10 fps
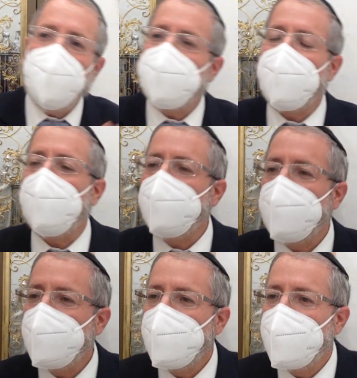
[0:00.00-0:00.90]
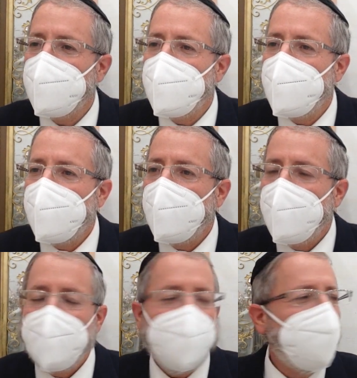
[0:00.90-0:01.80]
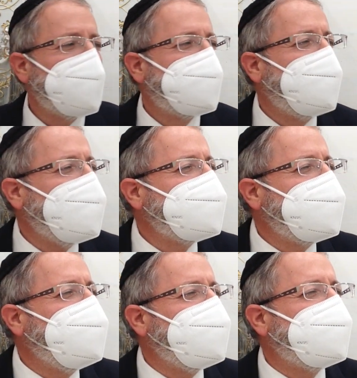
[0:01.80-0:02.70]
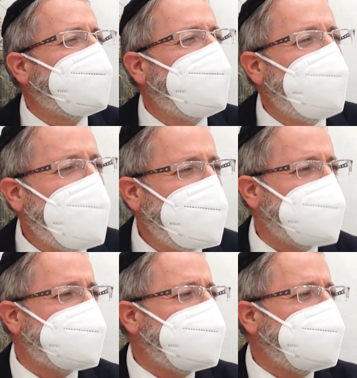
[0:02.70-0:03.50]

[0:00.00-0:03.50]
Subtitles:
with that. He was dancing with the greatest